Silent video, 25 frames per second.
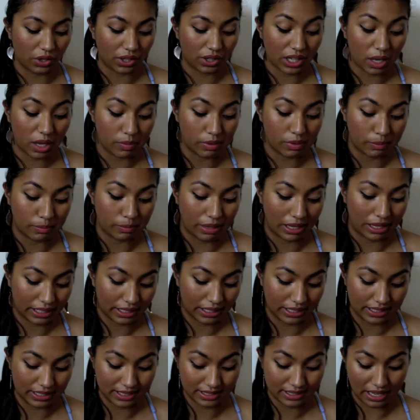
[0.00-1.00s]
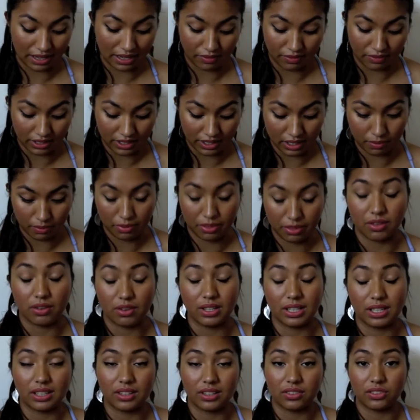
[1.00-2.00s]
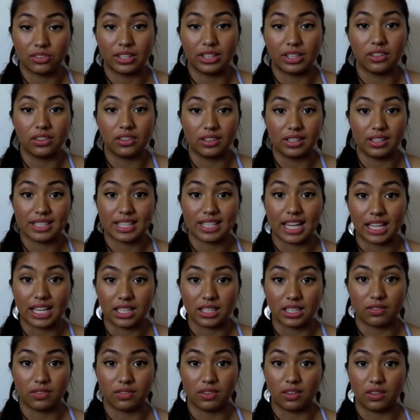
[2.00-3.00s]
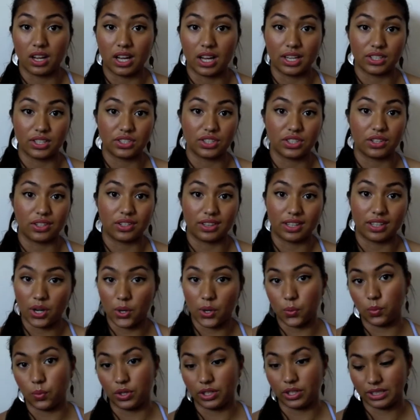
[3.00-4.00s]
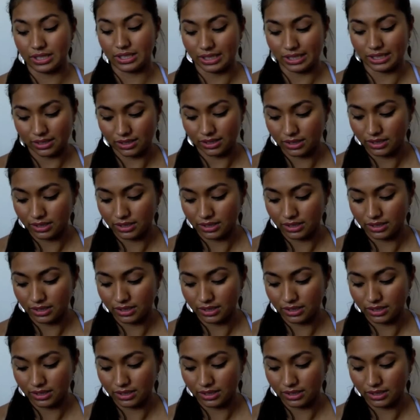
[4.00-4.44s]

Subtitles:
coming back and saving up $33 each for the eyeshadow that I wanted.